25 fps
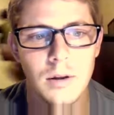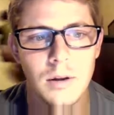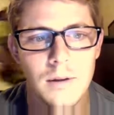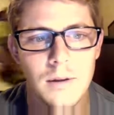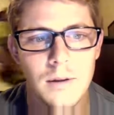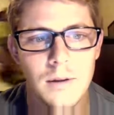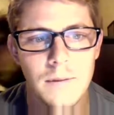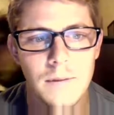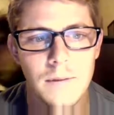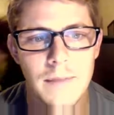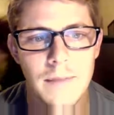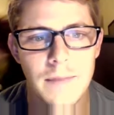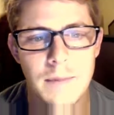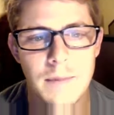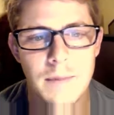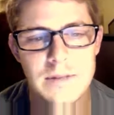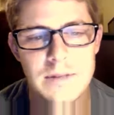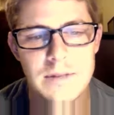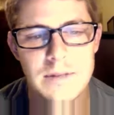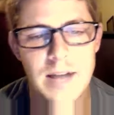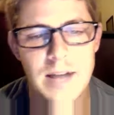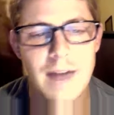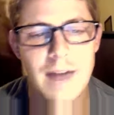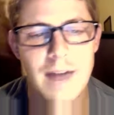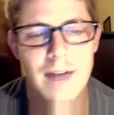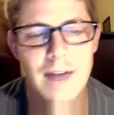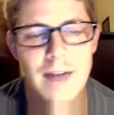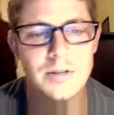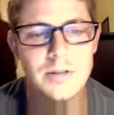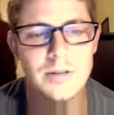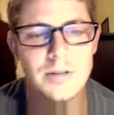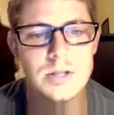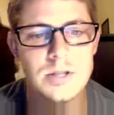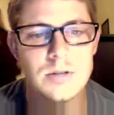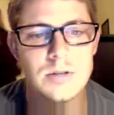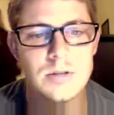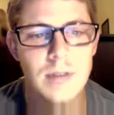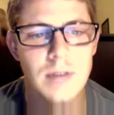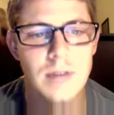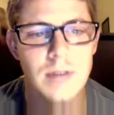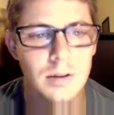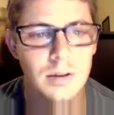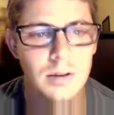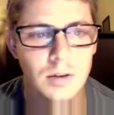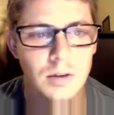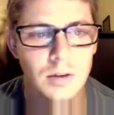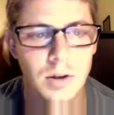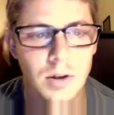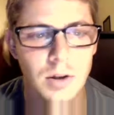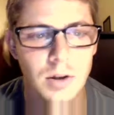that means I averaged
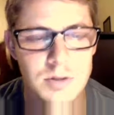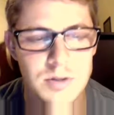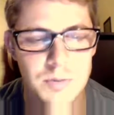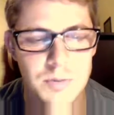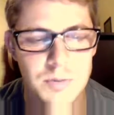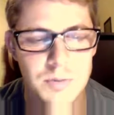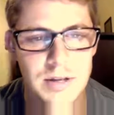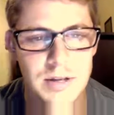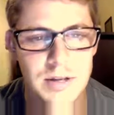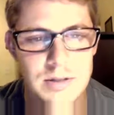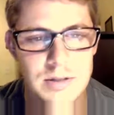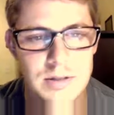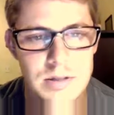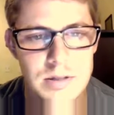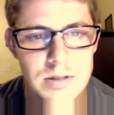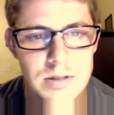$2,000 a piece.